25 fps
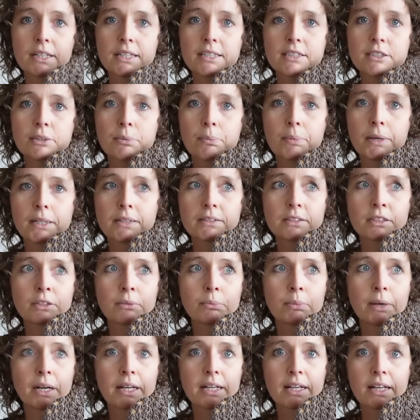It's a pattern
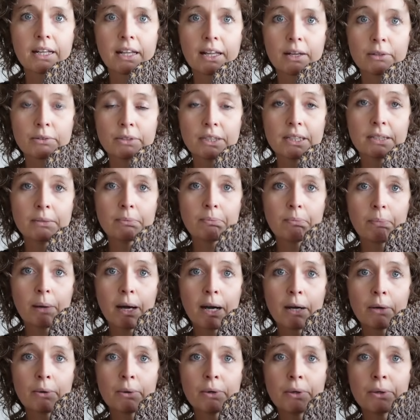by Claudine
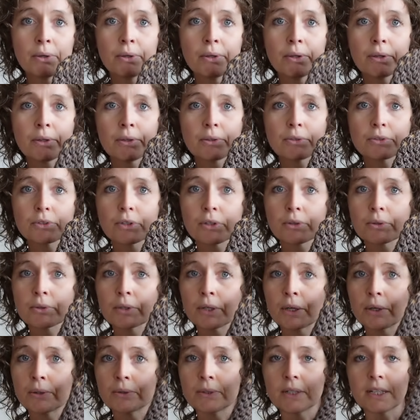Powell, also
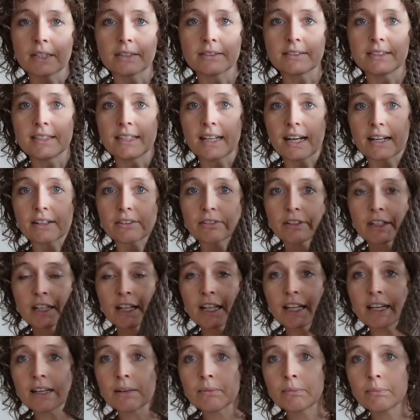known as the Iron
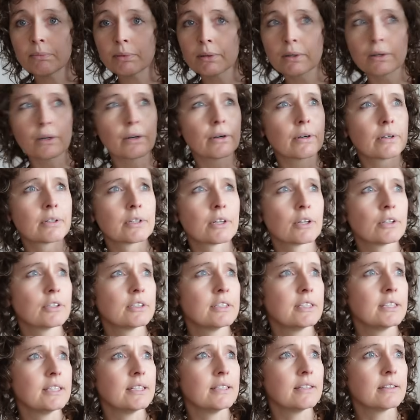Lamp, or not
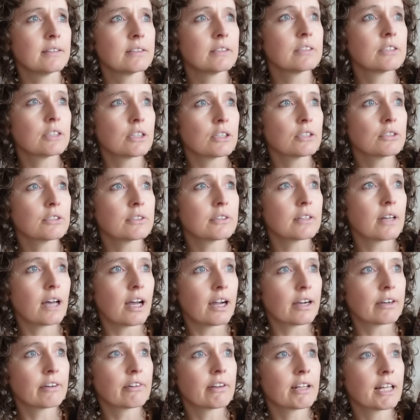the, just
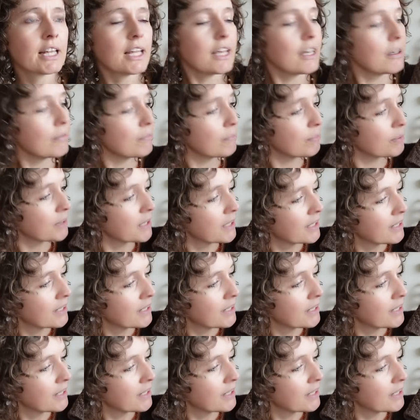Iron Lamp.